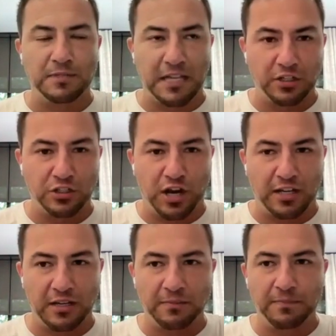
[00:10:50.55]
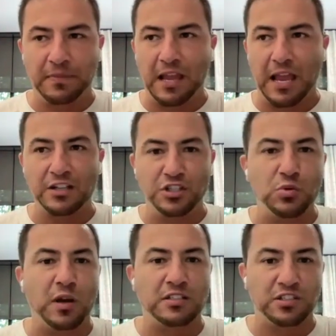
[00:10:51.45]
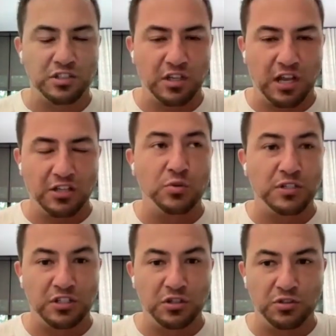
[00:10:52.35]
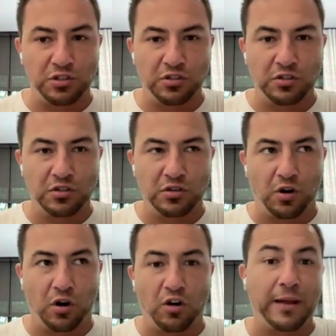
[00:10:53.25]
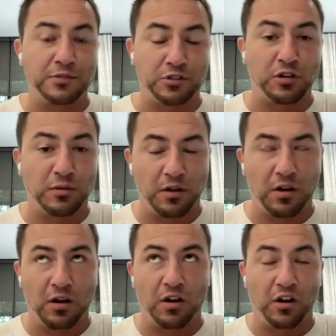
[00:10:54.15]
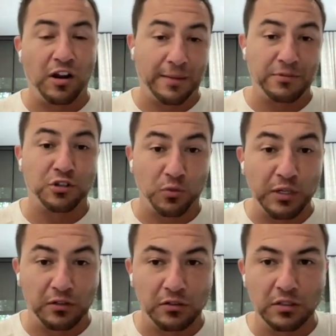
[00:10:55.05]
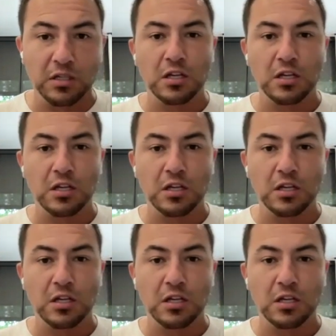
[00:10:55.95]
data tracking, and you as a user are a hamster on a wheel.